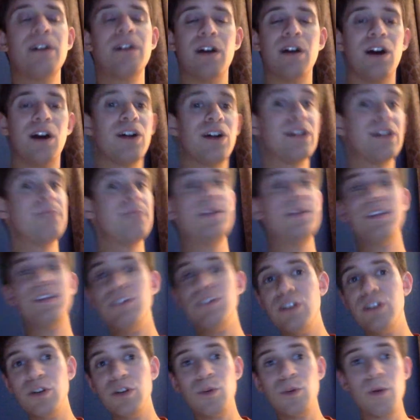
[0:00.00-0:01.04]
are going to be the
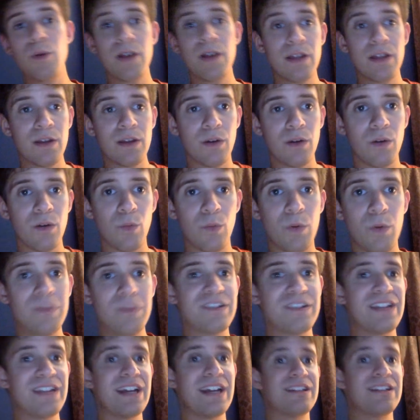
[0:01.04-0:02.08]
new women's
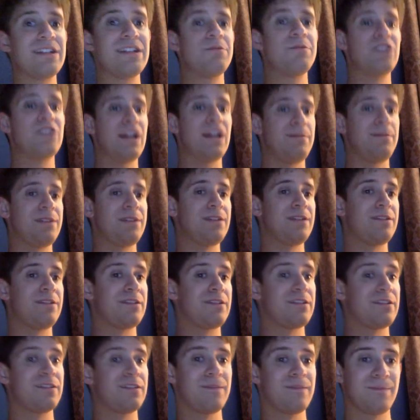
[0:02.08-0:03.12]
tag team champions.